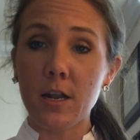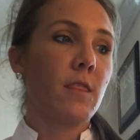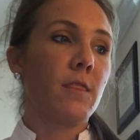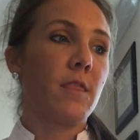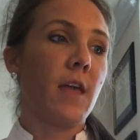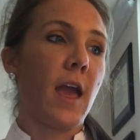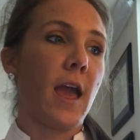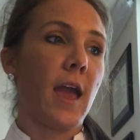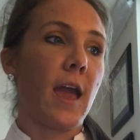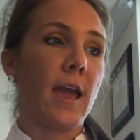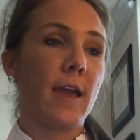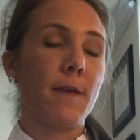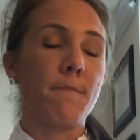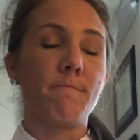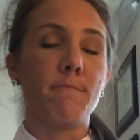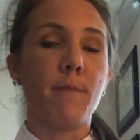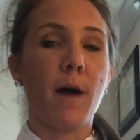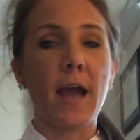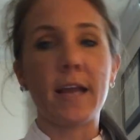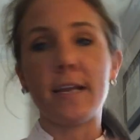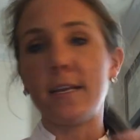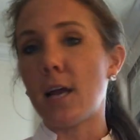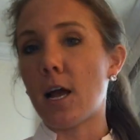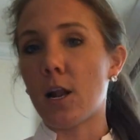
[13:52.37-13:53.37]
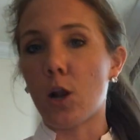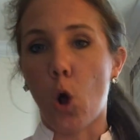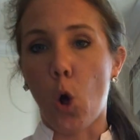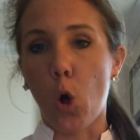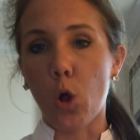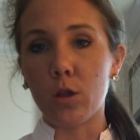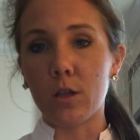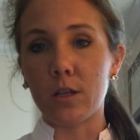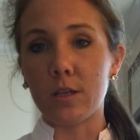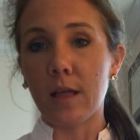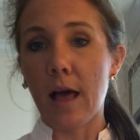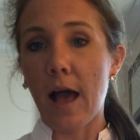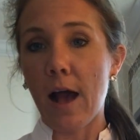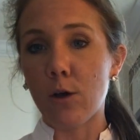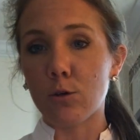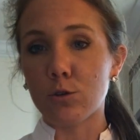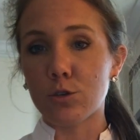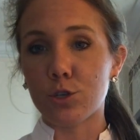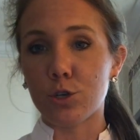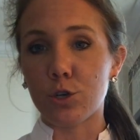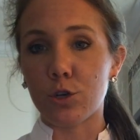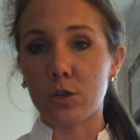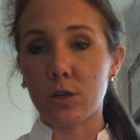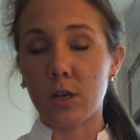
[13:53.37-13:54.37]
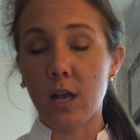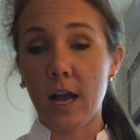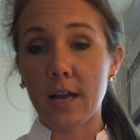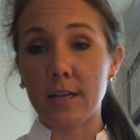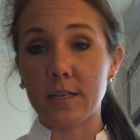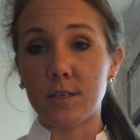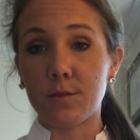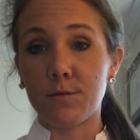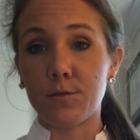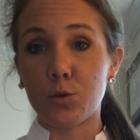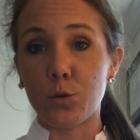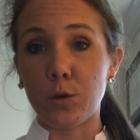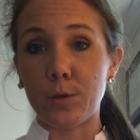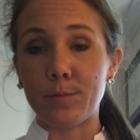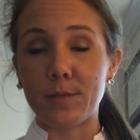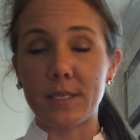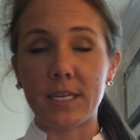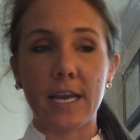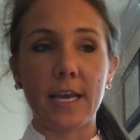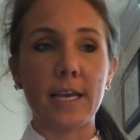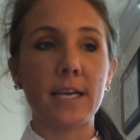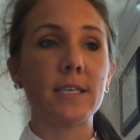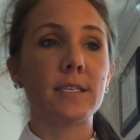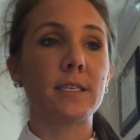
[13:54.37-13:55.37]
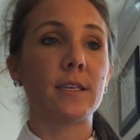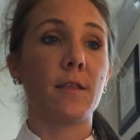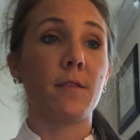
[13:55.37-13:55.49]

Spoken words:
They might not all allow certain kinds of sweepstakes.